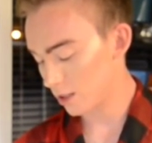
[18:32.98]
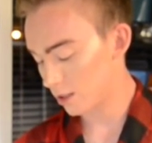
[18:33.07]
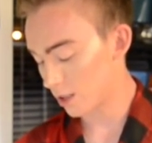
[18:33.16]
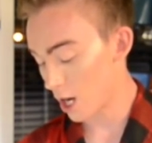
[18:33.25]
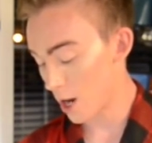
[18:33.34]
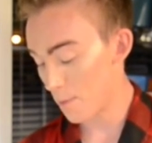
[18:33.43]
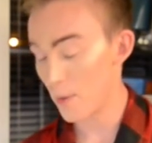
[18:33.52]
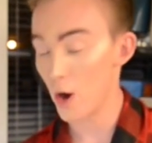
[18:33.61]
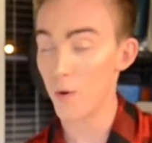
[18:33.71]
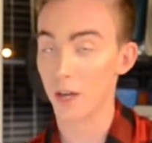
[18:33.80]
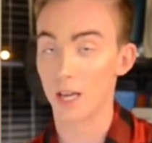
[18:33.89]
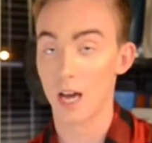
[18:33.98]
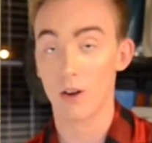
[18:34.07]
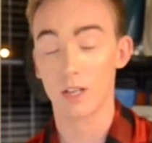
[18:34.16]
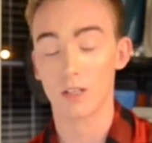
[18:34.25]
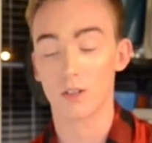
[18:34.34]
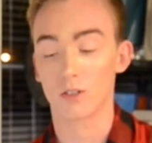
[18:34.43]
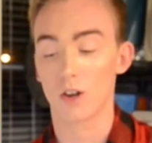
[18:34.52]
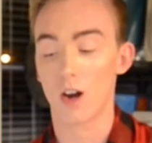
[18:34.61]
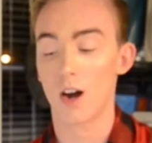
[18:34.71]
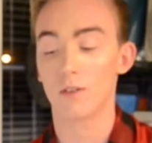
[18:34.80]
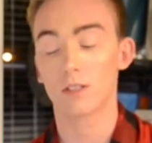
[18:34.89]
Sonoma County. Those are
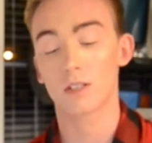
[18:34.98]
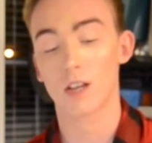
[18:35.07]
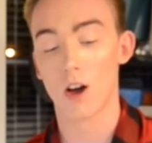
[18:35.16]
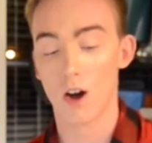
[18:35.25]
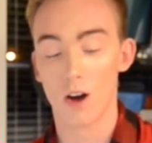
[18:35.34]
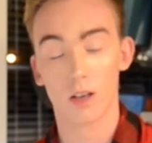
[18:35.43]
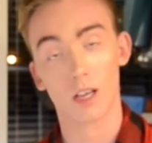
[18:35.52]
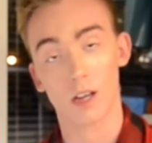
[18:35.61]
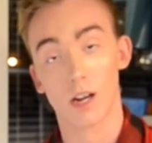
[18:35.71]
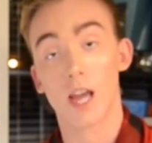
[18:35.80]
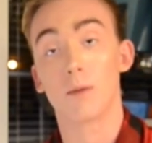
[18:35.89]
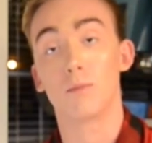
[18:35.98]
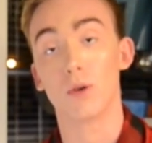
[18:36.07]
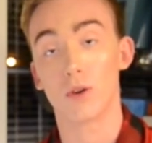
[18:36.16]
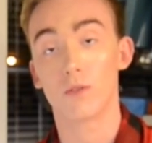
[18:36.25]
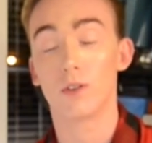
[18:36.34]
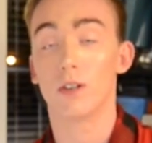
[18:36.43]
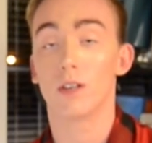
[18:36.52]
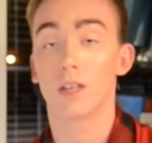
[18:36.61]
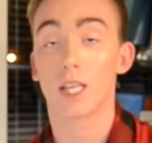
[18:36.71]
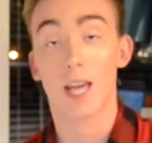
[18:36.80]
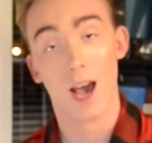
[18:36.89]
obviously all here in beautiful
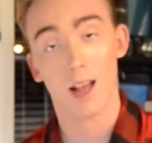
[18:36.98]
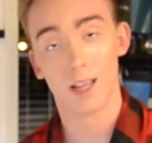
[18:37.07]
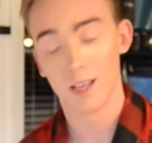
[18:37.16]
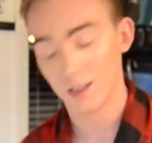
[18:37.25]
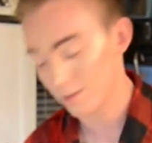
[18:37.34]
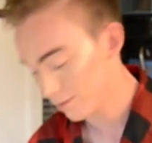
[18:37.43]
Cali.